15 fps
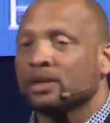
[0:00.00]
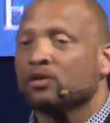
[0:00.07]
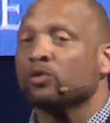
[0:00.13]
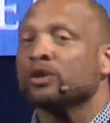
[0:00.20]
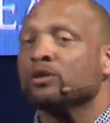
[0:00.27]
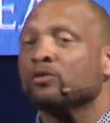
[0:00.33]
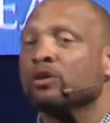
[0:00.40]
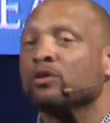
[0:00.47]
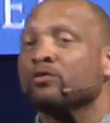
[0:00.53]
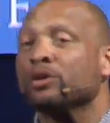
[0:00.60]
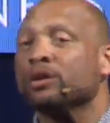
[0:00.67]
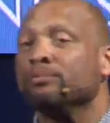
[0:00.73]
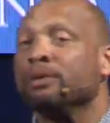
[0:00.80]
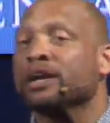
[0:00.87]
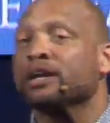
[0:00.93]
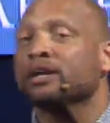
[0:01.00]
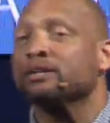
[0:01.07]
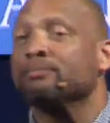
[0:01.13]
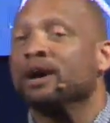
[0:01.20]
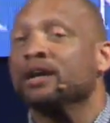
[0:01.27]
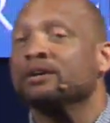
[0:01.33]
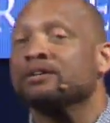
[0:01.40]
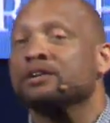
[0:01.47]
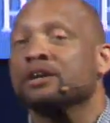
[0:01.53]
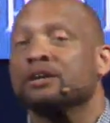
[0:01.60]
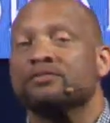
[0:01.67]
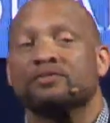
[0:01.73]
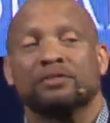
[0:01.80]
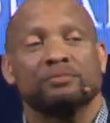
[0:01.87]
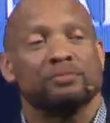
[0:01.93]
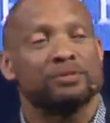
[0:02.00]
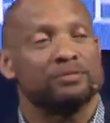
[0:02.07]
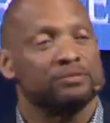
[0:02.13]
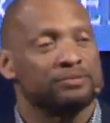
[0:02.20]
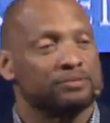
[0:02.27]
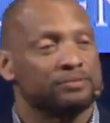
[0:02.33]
We don't want to really make anybody uncomfortable.